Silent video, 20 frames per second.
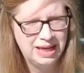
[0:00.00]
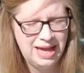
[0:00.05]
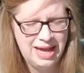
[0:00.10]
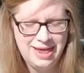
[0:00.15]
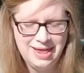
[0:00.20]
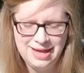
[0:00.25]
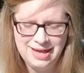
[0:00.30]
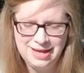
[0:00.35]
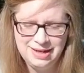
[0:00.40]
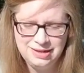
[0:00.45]

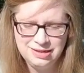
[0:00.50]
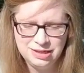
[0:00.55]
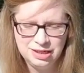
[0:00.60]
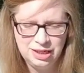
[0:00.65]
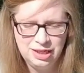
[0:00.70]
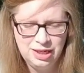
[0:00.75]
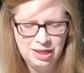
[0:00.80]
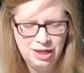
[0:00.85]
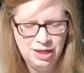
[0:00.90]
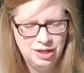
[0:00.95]
And
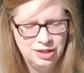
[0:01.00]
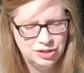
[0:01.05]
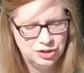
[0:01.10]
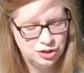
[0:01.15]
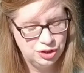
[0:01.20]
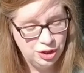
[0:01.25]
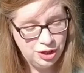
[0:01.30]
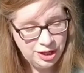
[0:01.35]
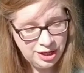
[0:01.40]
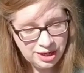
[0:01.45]

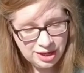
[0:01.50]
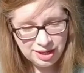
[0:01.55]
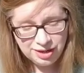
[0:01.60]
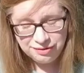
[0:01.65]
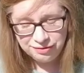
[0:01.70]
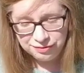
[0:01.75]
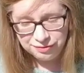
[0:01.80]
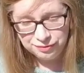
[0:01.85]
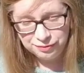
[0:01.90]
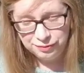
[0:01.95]
sure
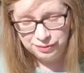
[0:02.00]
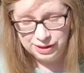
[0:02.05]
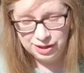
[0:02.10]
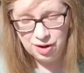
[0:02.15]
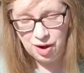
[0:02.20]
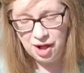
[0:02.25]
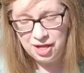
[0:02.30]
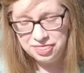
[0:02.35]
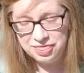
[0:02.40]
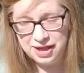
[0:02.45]
enough, we
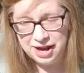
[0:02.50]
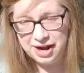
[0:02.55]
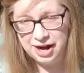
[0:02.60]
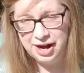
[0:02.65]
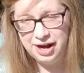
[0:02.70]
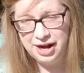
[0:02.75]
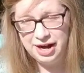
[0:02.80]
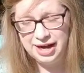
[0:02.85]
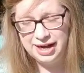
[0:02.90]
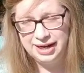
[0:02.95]
got
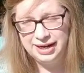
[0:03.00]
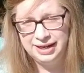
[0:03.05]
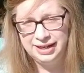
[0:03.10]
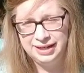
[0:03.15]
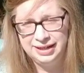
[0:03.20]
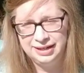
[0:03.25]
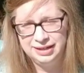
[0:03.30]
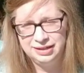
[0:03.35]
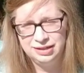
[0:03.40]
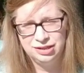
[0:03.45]
there
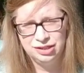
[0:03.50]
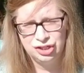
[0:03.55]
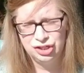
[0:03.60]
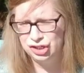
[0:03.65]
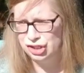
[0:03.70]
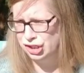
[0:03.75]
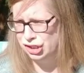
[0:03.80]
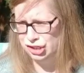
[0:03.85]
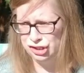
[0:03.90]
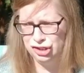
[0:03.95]
and
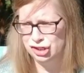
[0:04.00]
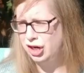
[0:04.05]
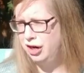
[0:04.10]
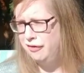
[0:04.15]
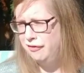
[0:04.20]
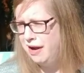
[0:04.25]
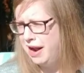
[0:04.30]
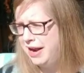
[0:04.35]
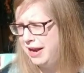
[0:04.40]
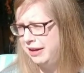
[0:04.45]
she just
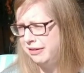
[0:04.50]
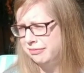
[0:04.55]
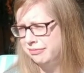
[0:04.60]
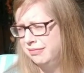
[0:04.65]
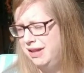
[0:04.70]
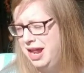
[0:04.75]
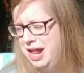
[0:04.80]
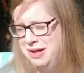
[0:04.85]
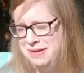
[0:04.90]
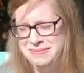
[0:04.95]
started riding.
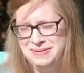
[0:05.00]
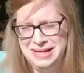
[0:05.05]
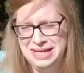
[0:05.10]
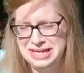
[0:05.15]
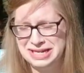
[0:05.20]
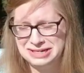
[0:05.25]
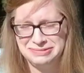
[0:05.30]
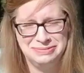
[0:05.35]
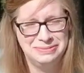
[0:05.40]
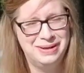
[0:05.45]
I'm
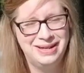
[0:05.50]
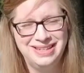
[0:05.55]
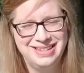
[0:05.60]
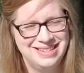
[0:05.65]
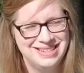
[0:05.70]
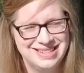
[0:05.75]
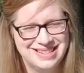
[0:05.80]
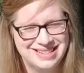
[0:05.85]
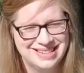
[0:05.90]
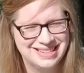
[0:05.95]
like,
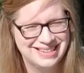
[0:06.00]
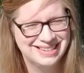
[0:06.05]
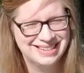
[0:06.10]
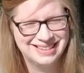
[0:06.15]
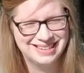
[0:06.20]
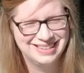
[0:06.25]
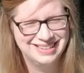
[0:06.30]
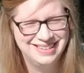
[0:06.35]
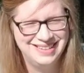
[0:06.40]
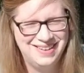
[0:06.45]
what?
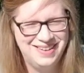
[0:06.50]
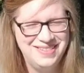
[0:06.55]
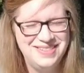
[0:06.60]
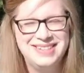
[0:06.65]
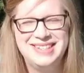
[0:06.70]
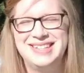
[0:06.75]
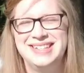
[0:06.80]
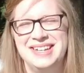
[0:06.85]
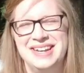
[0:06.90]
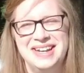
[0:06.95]
All
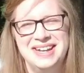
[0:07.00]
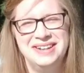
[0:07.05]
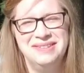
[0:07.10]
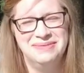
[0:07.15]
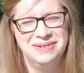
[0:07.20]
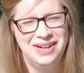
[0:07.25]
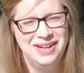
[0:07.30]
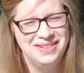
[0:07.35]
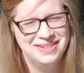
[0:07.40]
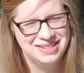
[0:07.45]
this
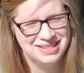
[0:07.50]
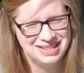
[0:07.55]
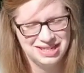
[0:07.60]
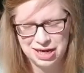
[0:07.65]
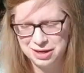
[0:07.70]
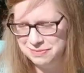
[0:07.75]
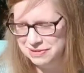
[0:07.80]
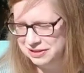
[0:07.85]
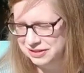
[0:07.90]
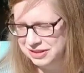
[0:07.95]
time.
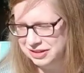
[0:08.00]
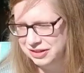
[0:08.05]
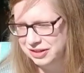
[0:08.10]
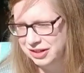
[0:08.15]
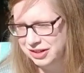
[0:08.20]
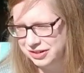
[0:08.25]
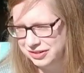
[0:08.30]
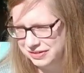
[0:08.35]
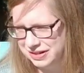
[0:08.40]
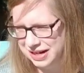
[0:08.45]
And look at
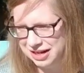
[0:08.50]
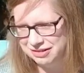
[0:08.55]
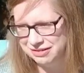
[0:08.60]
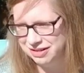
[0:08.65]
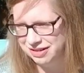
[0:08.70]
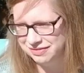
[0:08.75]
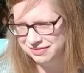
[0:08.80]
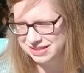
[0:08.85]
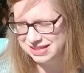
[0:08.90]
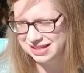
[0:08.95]
her go now
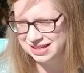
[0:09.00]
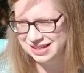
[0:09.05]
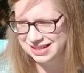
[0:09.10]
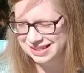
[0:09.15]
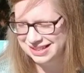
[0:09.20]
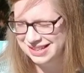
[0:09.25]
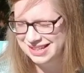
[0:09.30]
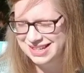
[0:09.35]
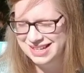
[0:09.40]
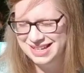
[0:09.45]
all of a
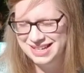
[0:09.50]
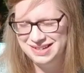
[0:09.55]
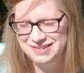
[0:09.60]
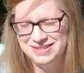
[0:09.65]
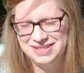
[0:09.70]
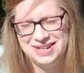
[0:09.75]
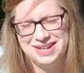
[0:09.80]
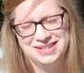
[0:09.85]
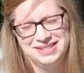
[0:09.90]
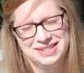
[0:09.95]
sudden. It
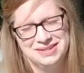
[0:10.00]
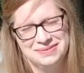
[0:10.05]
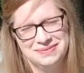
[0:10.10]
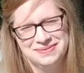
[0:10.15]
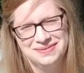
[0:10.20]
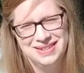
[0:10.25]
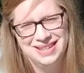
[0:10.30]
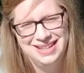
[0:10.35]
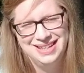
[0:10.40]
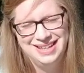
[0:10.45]
was
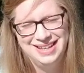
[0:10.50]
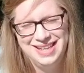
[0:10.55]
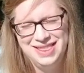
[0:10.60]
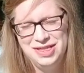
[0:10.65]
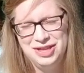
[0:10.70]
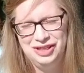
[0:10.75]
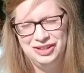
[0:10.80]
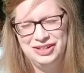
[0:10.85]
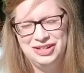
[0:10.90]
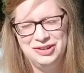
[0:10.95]
awesome.
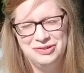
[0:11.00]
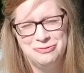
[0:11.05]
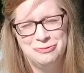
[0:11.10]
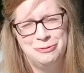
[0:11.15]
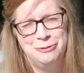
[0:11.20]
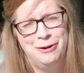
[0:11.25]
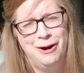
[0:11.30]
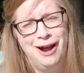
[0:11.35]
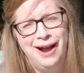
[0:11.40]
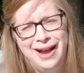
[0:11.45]
And the look of
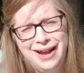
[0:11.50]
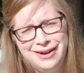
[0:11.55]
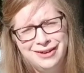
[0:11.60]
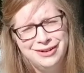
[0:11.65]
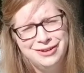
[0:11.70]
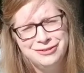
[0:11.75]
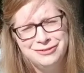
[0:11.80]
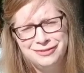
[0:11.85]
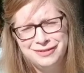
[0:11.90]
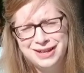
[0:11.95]
pride
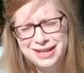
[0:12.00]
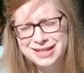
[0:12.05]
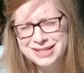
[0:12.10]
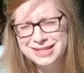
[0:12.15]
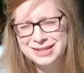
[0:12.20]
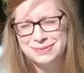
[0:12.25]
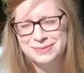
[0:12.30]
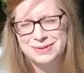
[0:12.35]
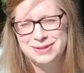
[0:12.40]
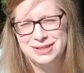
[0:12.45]
on her
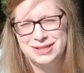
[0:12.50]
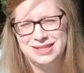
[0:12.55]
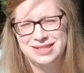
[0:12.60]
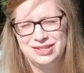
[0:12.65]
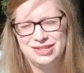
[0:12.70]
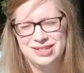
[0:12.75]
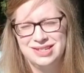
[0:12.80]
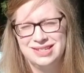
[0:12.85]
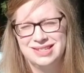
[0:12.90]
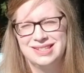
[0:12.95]
face
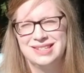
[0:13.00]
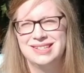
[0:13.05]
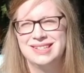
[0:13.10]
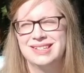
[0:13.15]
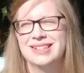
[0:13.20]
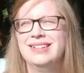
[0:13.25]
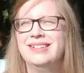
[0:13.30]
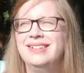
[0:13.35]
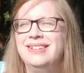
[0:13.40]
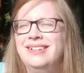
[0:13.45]
was
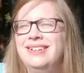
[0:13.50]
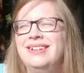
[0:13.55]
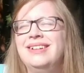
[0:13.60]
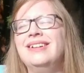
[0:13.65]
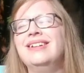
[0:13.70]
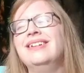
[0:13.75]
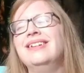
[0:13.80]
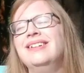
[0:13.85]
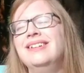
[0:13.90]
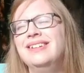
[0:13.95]
just,
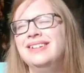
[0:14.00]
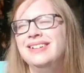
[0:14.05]
oh,